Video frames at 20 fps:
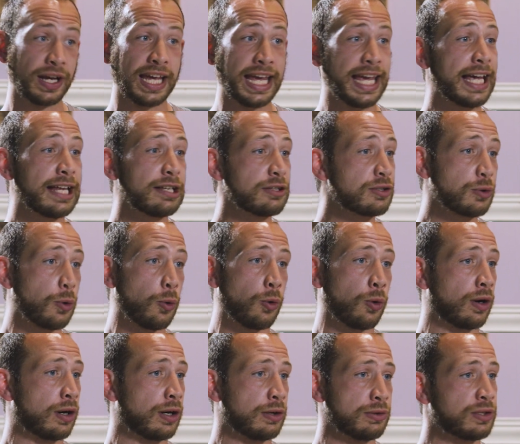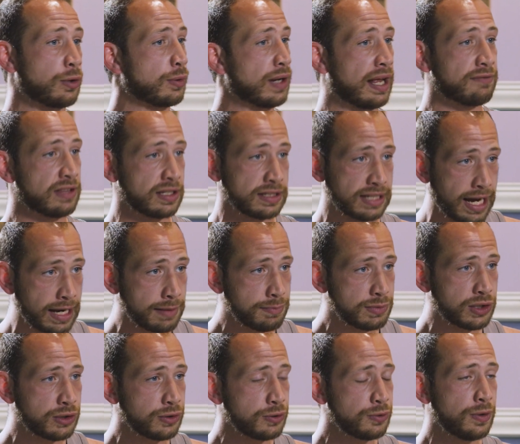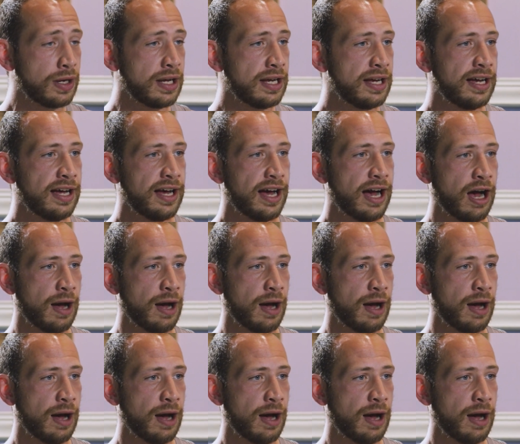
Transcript: either can't or don't have the time to.